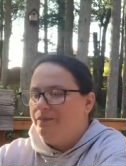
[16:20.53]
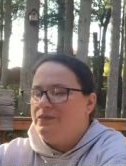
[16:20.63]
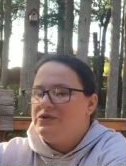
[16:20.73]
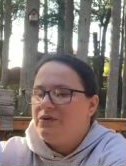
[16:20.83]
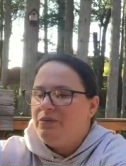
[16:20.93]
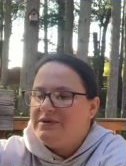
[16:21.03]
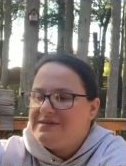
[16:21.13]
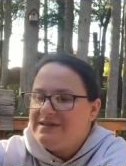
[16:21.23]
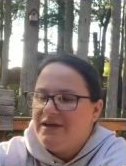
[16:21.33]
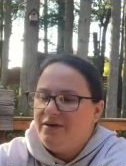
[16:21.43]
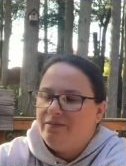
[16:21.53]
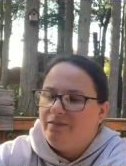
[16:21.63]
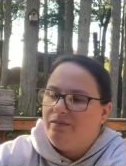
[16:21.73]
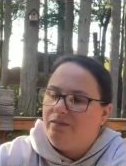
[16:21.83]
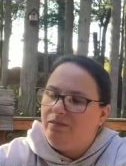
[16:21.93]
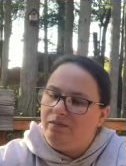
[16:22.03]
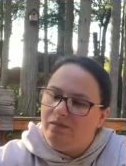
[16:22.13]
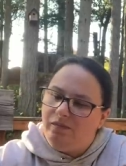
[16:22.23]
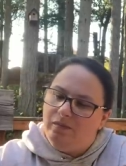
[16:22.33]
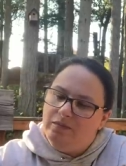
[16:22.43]
so we'll see.
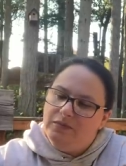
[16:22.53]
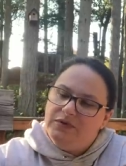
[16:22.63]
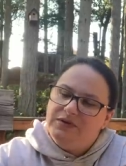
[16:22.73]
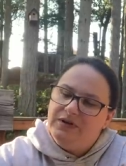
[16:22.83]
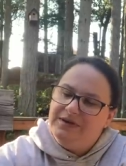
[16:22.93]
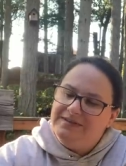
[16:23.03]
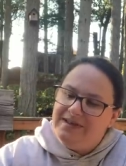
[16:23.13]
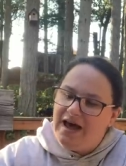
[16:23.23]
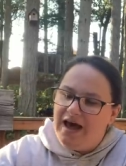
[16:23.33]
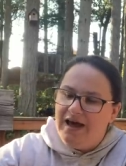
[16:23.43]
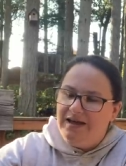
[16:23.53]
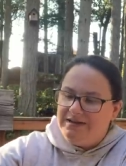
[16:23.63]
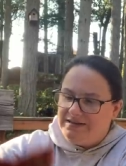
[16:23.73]
So there's that.